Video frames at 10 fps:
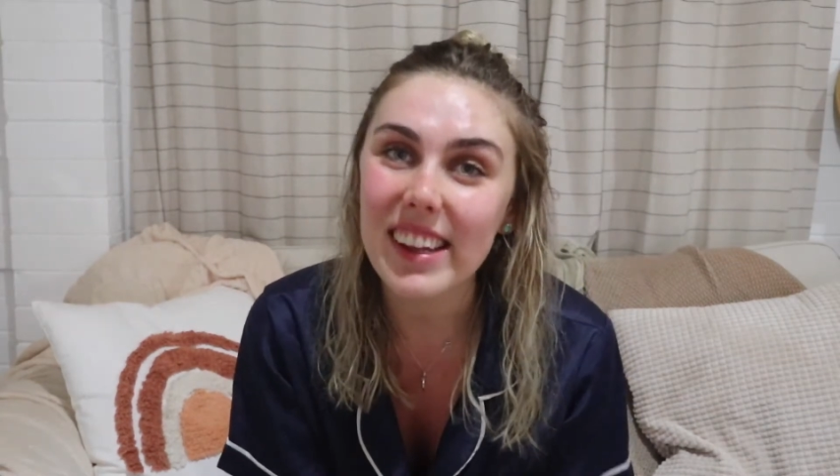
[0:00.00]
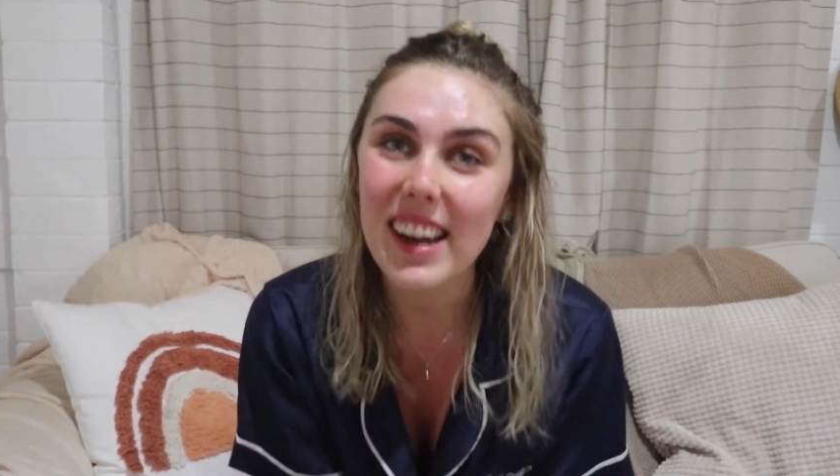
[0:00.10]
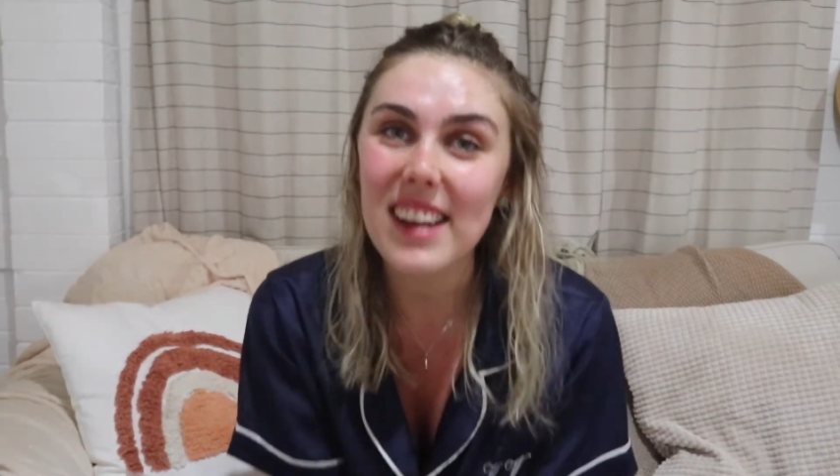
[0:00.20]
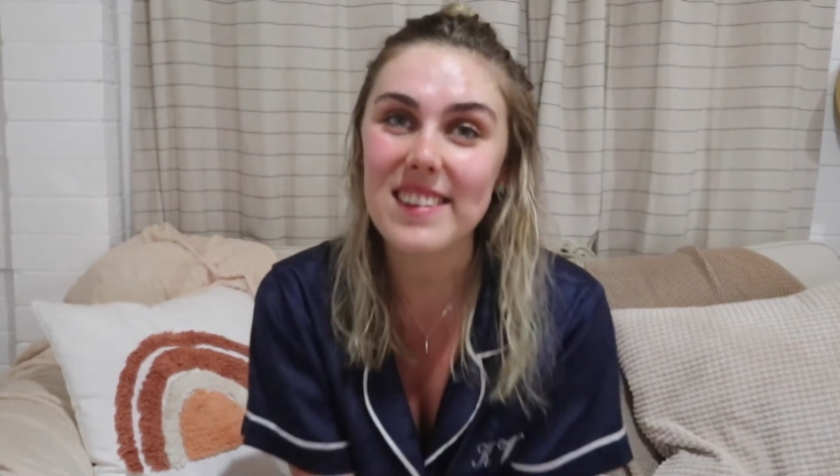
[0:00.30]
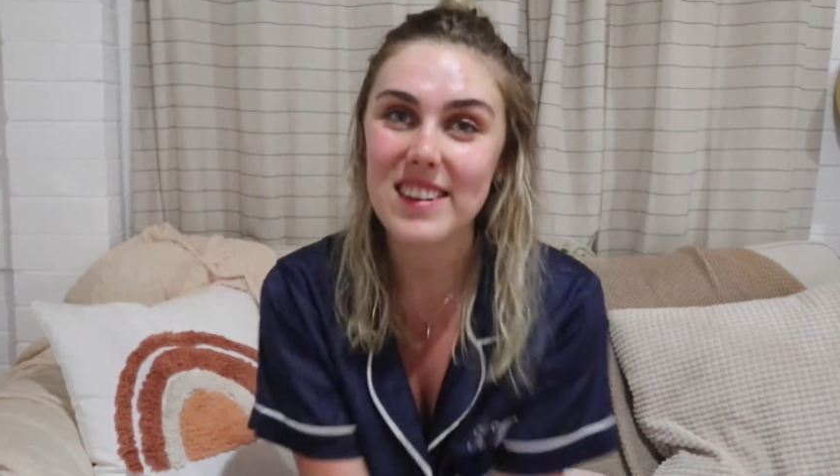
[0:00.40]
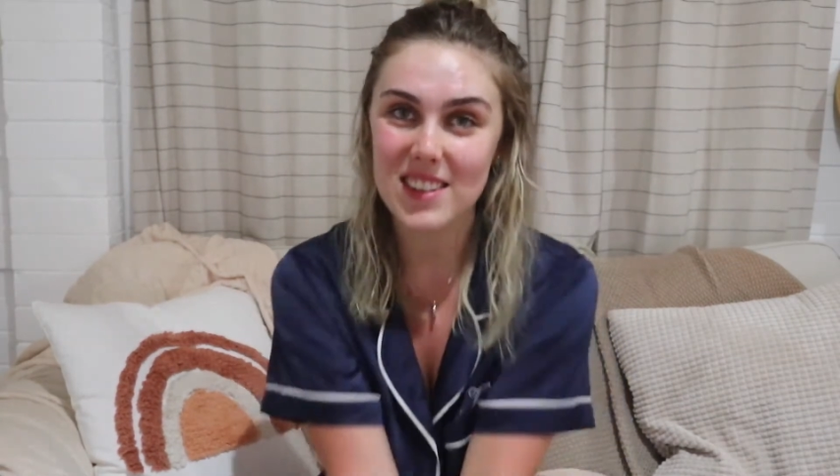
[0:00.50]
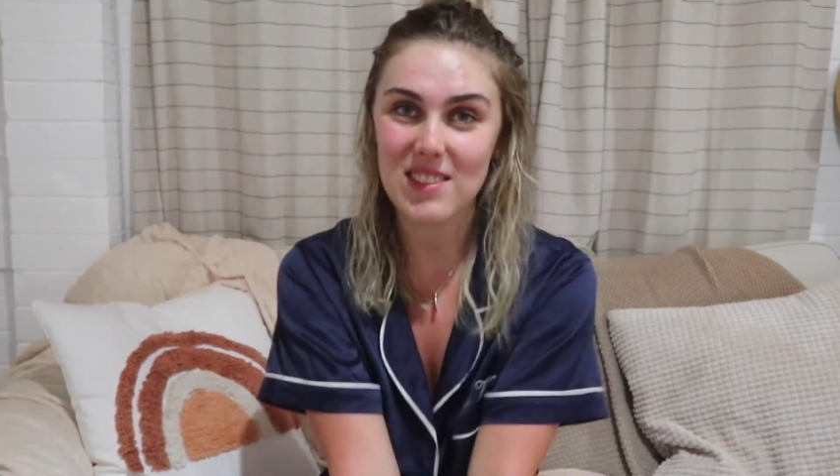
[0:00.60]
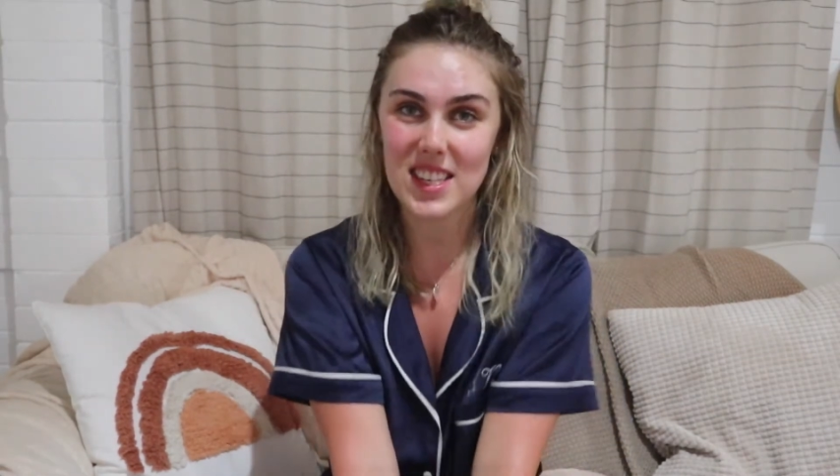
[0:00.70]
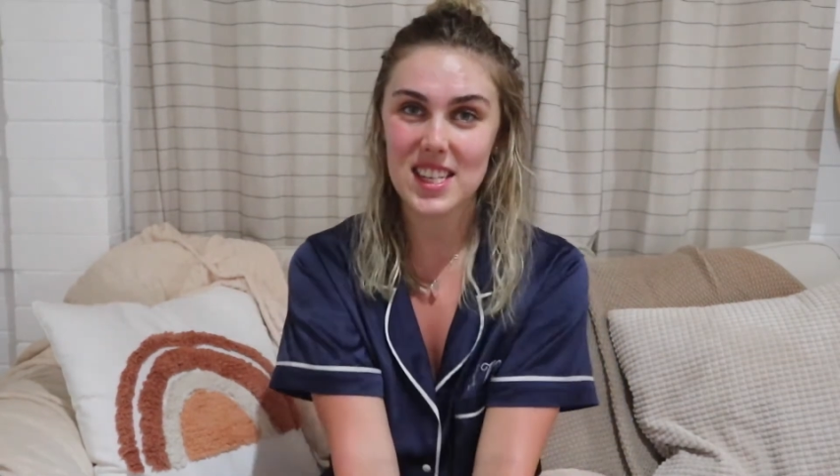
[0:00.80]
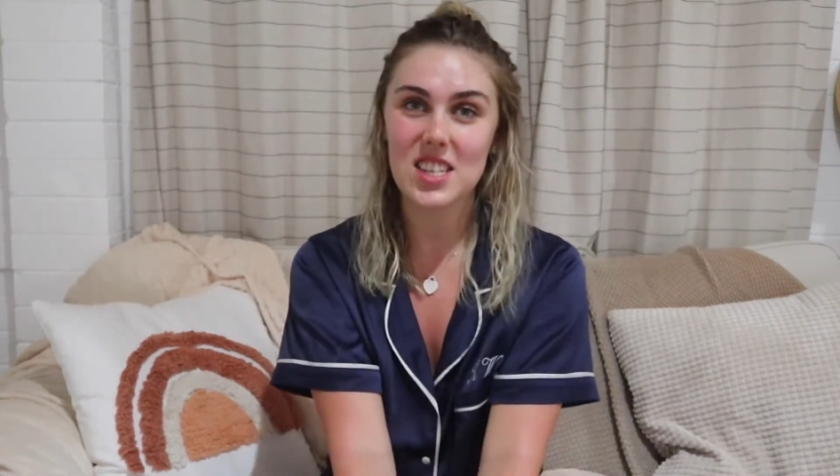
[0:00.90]
nice
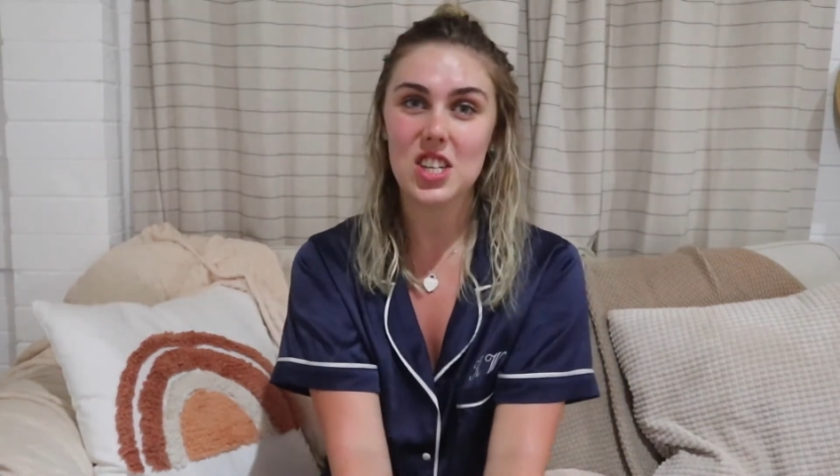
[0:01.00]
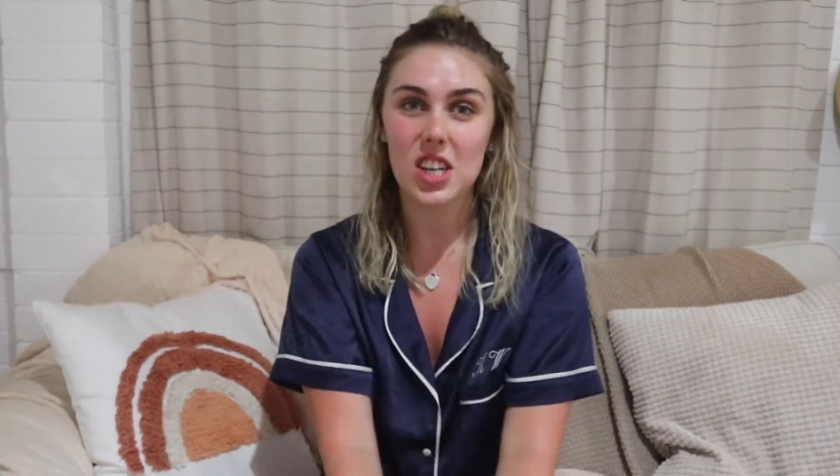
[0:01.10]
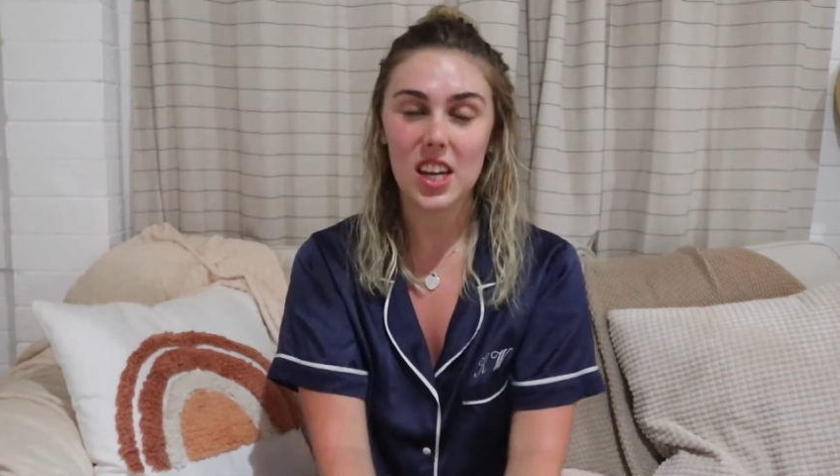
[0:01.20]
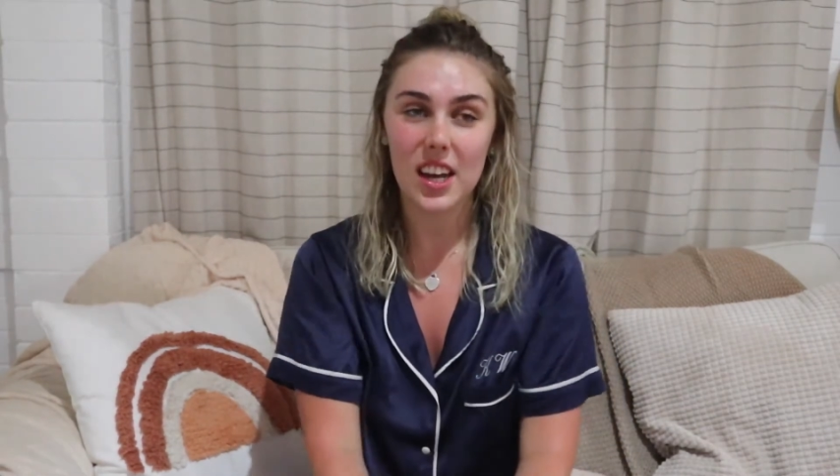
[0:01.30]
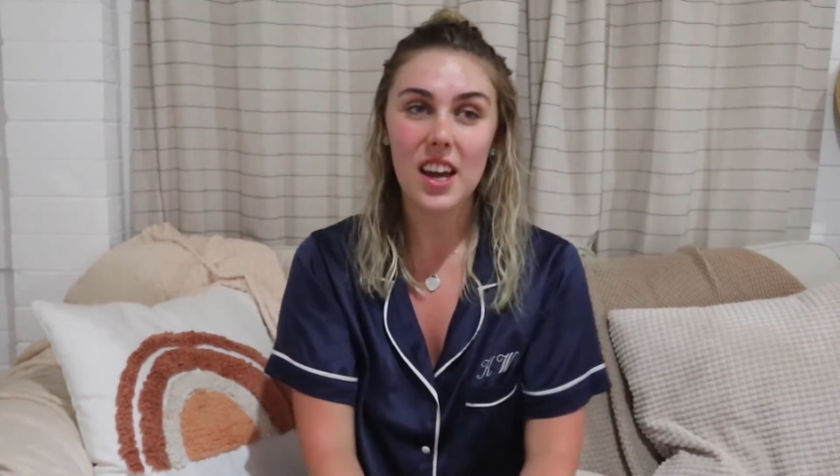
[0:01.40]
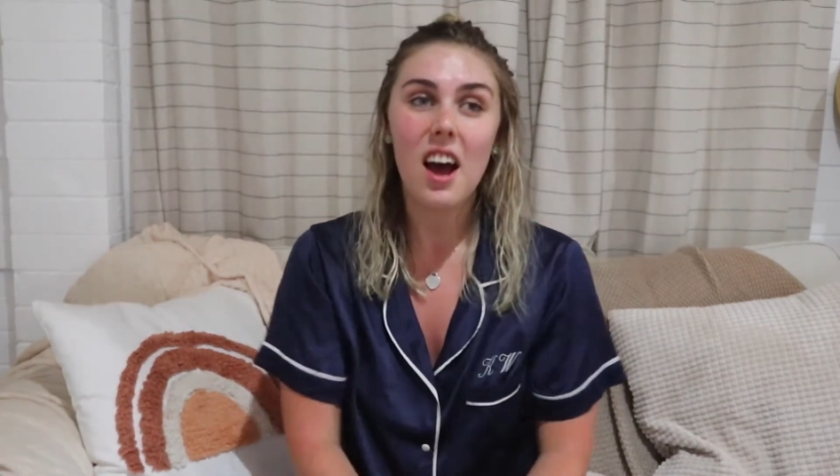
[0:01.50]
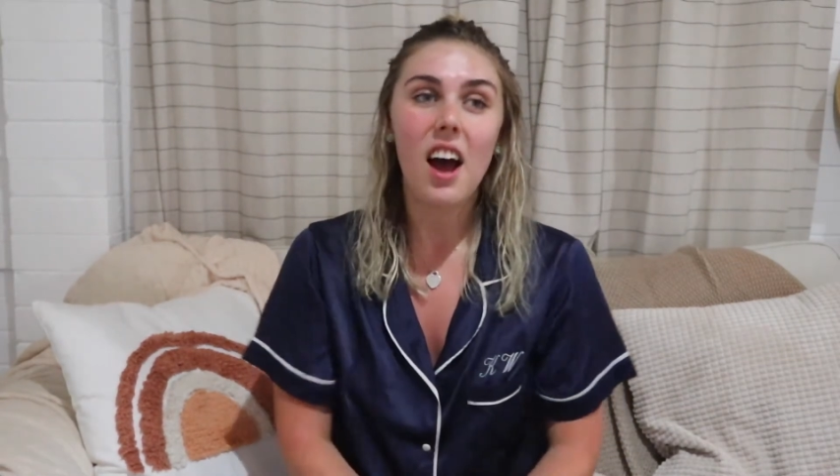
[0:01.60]
Christmas this year.